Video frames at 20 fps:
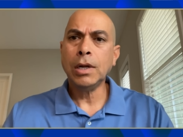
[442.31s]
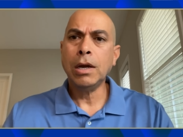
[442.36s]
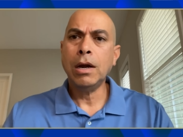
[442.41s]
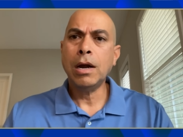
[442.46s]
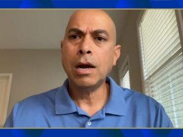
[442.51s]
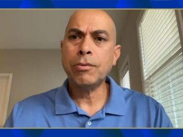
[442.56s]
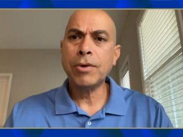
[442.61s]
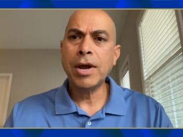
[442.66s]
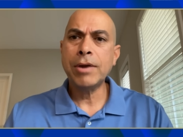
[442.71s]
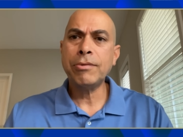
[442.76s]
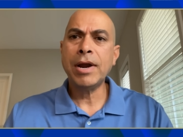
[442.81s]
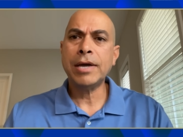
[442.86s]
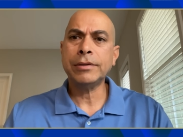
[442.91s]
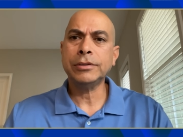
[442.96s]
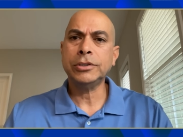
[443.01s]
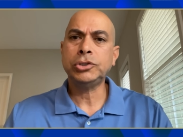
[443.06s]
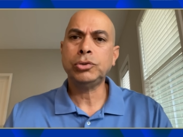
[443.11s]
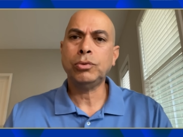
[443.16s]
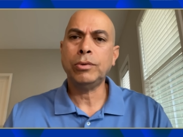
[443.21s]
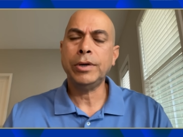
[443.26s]
right around
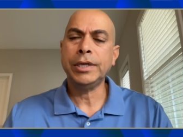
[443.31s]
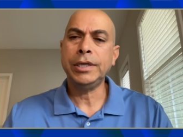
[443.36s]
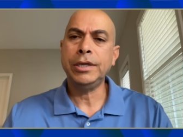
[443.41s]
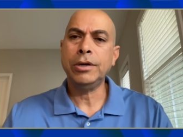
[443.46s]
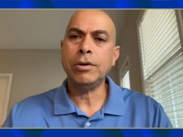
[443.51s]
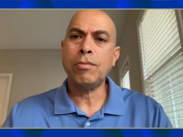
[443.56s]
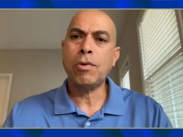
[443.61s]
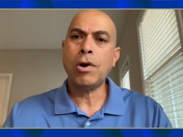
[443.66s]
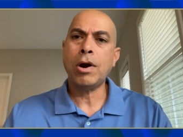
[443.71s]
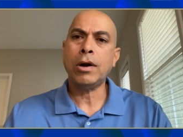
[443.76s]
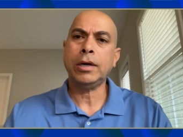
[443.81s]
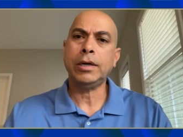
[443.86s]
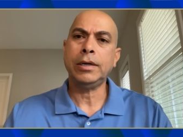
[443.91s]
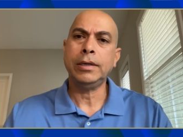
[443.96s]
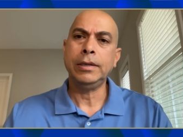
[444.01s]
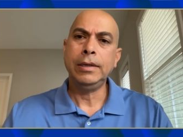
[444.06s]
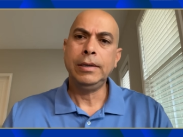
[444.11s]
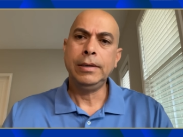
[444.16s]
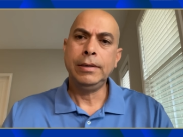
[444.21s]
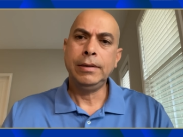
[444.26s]
the 20-year mark,
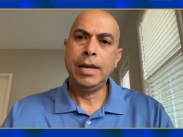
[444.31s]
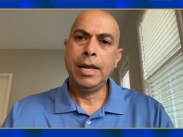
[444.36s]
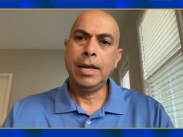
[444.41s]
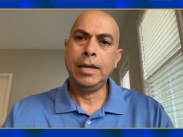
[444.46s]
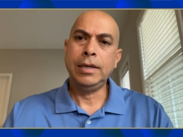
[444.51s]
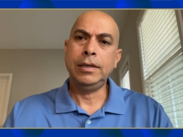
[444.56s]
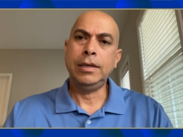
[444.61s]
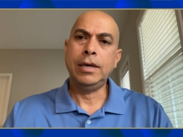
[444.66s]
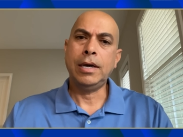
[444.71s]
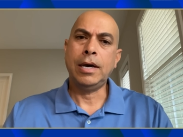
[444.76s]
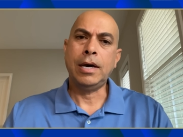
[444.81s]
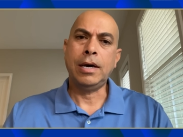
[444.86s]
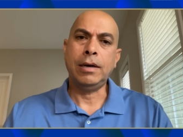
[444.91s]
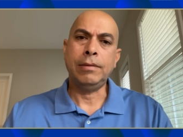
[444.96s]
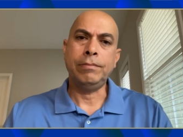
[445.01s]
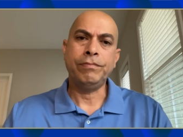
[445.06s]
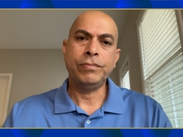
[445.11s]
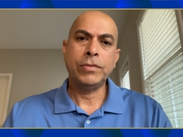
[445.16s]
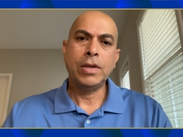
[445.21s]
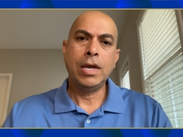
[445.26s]
and
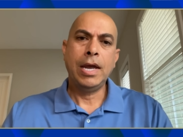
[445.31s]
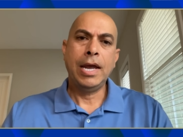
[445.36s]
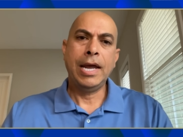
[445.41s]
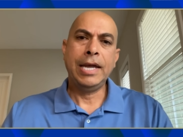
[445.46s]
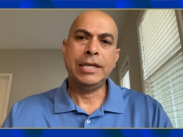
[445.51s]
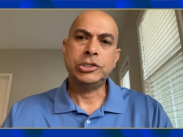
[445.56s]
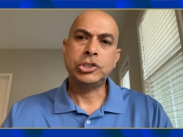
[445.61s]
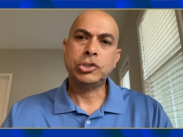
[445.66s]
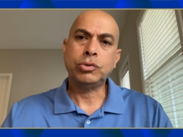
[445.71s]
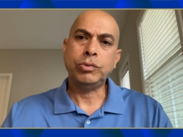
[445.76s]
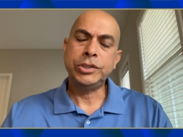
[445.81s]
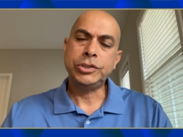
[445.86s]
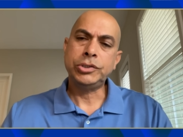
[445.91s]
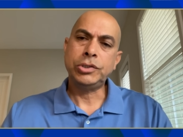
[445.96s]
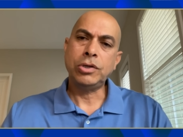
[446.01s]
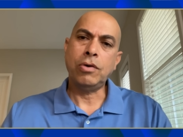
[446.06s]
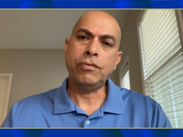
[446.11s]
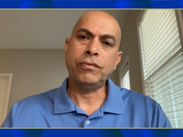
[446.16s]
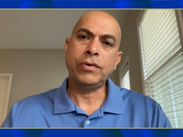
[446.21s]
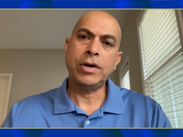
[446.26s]

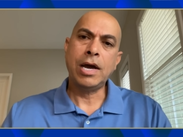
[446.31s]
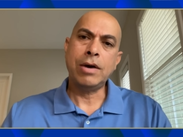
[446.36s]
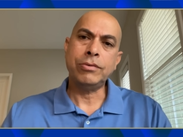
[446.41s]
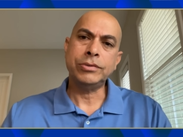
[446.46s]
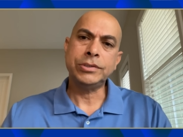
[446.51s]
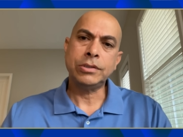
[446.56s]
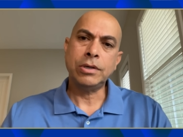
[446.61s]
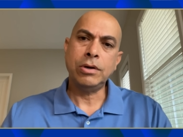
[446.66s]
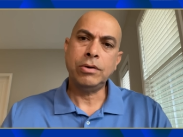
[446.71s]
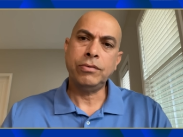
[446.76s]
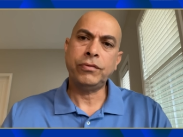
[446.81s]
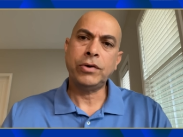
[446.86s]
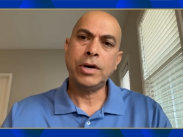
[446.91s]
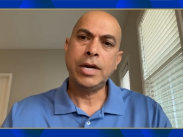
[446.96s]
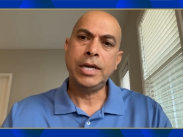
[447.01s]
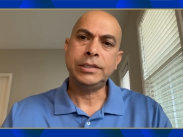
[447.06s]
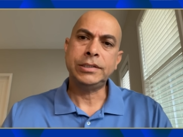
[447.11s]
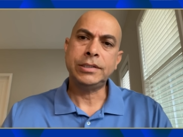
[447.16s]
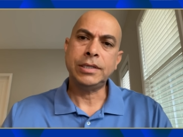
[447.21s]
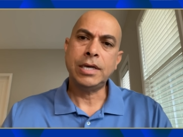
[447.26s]
switched over, and I was over
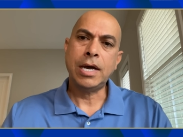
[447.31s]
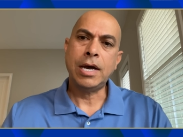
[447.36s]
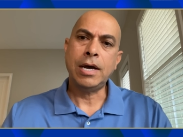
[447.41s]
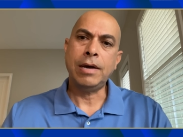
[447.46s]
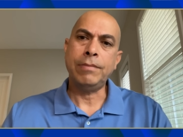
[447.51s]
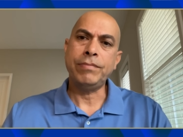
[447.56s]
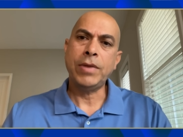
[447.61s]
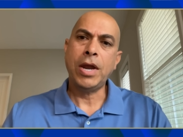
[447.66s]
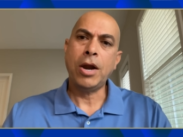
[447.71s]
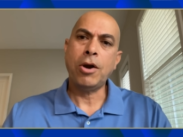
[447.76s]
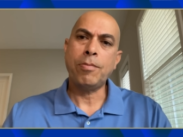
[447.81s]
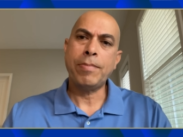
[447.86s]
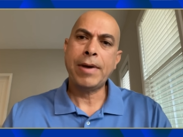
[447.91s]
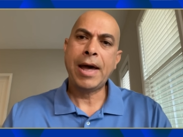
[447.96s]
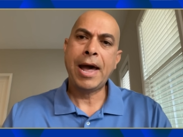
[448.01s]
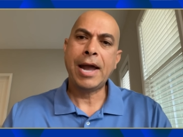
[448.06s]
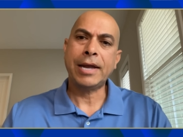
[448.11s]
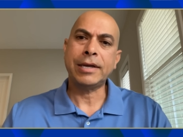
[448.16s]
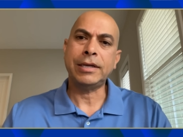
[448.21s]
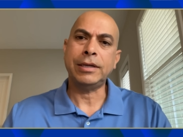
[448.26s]
at
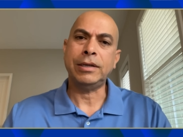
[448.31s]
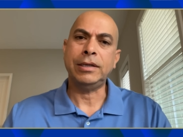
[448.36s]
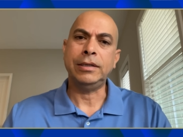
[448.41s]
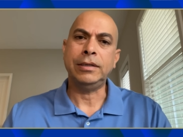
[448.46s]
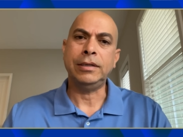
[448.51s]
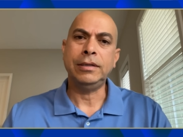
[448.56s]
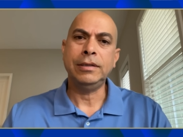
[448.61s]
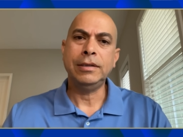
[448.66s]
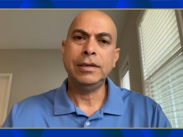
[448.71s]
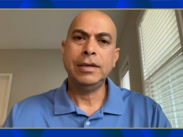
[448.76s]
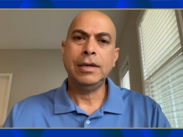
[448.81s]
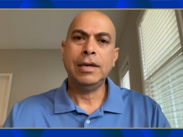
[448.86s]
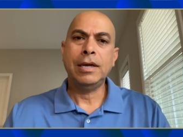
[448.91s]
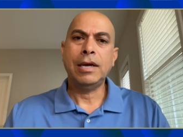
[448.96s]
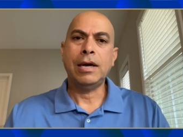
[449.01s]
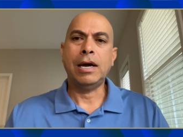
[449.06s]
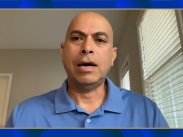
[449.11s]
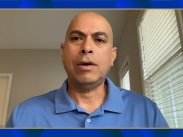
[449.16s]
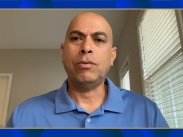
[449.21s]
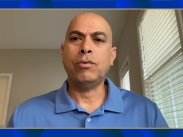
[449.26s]
AirPac, and
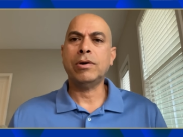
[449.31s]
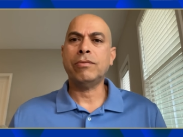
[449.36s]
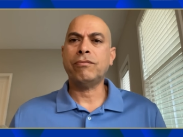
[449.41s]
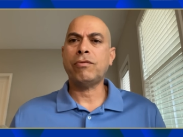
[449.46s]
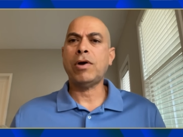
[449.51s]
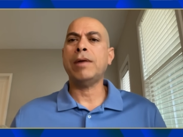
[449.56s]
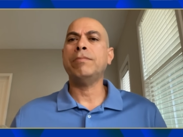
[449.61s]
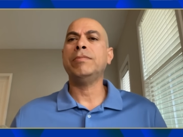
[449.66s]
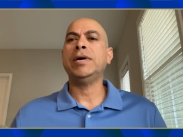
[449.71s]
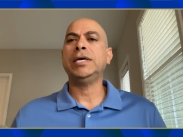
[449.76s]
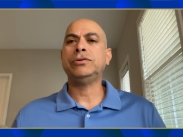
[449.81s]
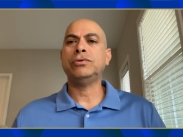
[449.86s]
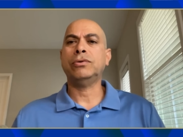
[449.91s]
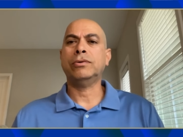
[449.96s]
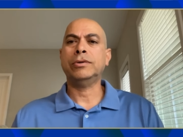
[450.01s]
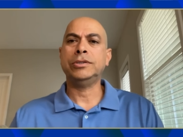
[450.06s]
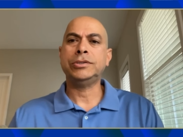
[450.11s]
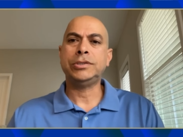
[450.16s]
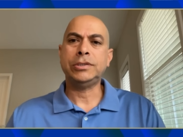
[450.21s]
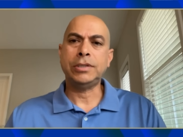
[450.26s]
one of my
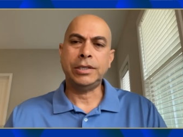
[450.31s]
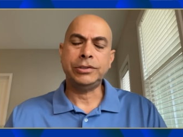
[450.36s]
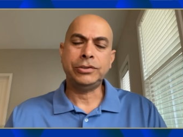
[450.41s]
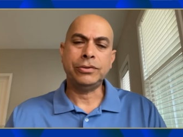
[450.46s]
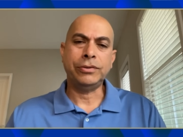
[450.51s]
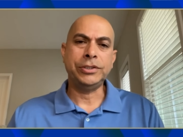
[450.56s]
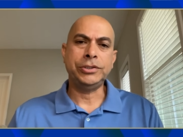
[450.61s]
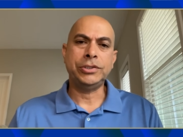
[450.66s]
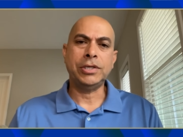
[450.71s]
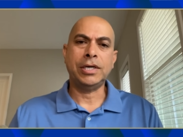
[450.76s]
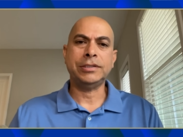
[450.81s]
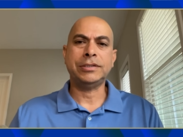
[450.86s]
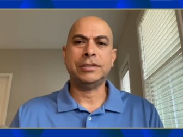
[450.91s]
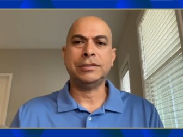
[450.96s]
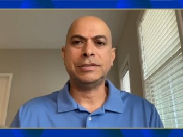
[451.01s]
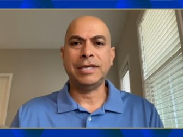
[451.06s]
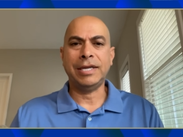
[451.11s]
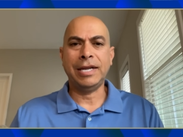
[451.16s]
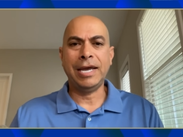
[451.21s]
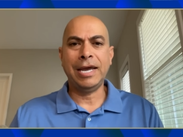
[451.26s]
mentors, Tony
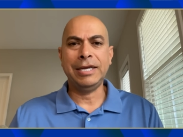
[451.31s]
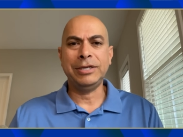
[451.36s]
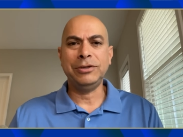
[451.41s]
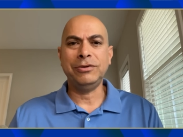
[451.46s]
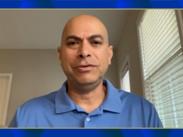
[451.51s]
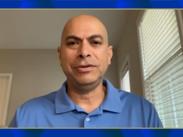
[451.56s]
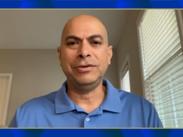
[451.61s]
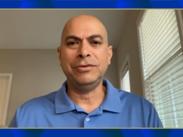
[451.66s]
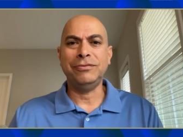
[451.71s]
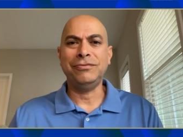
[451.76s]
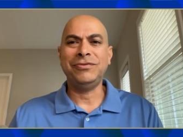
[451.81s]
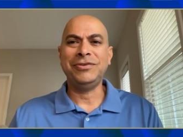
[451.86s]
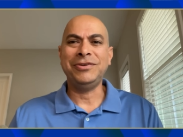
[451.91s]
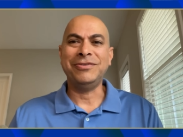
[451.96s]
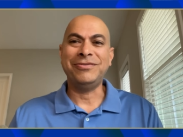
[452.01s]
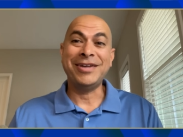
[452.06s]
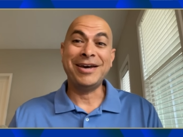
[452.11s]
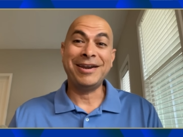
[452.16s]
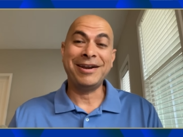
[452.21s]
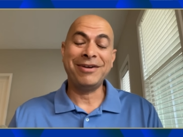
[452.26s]
Johnson, said, "Hey,
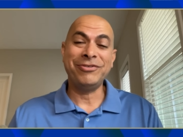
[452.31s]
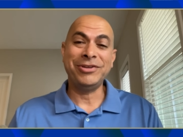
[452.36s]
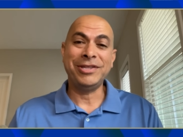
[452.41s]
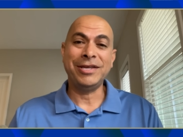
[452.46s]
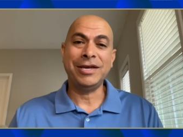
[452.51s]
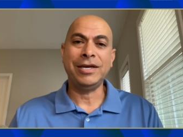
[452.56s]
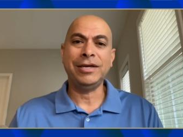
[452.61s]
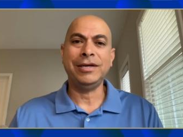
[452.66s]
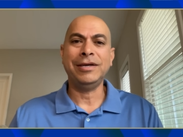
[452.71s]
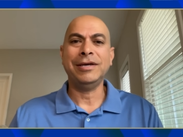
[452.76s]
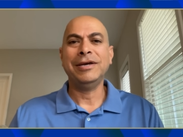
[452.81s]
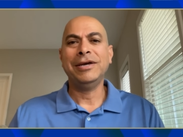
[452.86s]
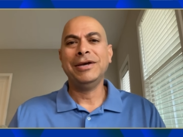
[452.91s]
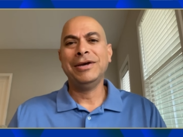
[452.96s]
you've done everything."